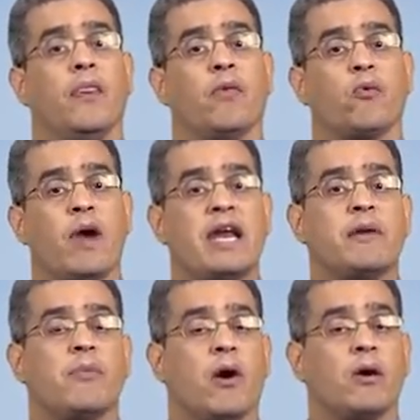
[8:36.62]
The
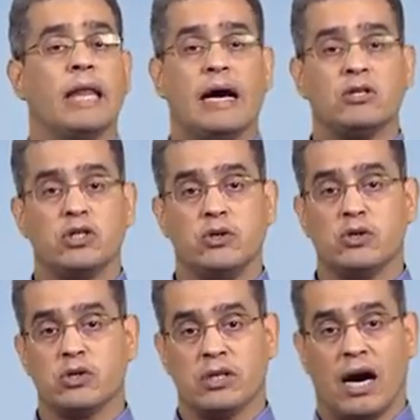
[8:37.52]
rating bar allows
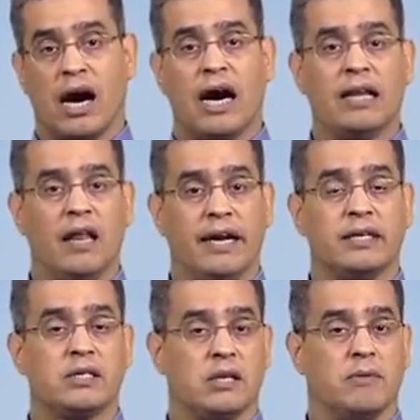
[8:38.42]
users to
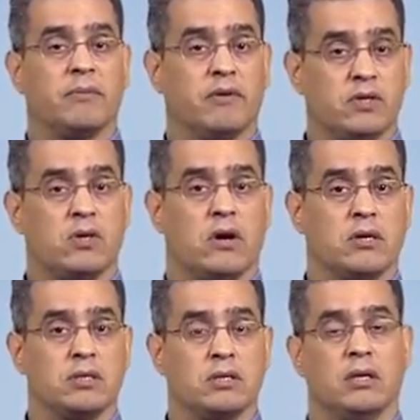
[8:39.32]
highlight some number of
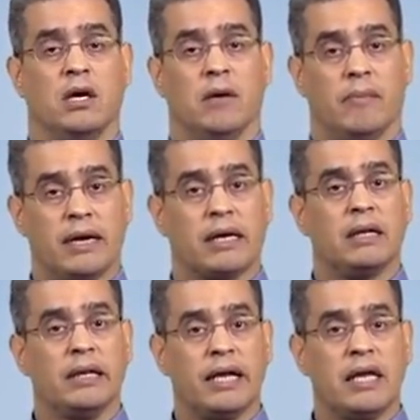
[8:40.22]
stars by
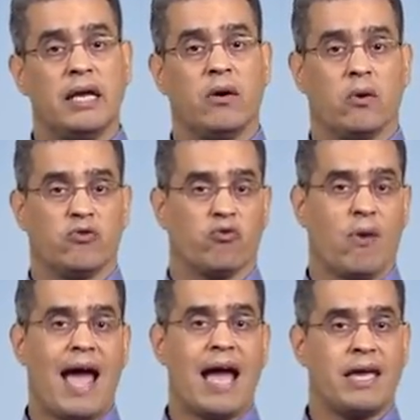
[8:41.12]
clicking or
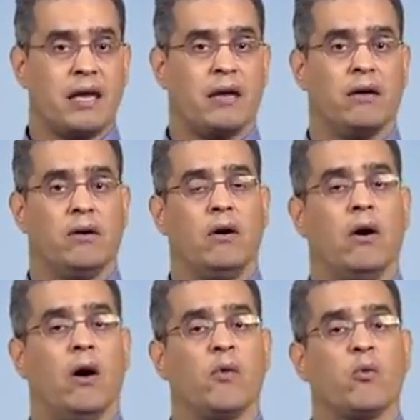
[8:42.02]
dragging
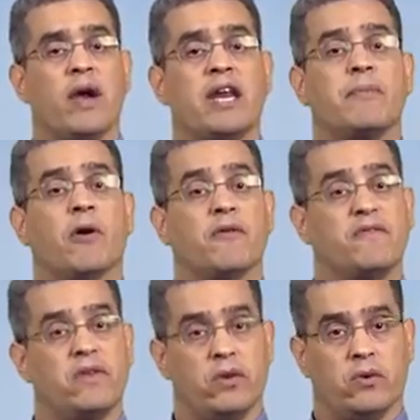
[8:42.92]
on the rating bar
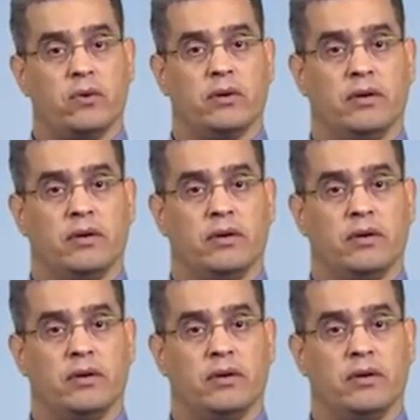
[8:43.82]
view.